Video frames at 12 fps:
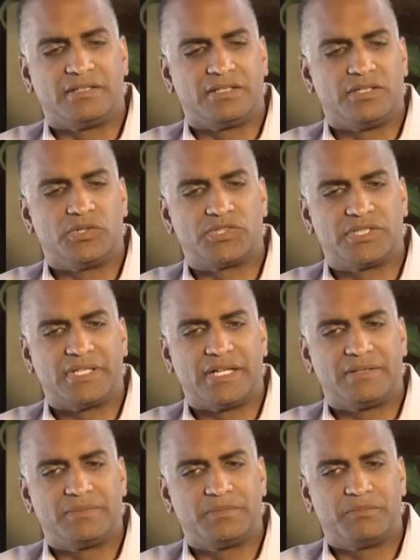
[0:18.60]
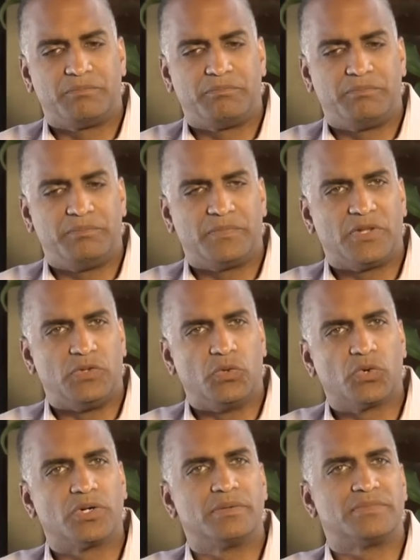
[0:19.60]
the notion that
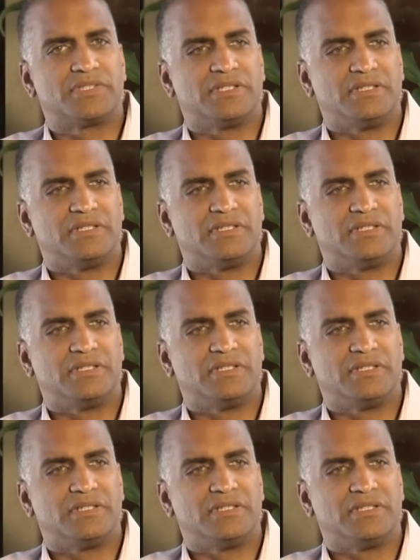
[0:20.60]
norms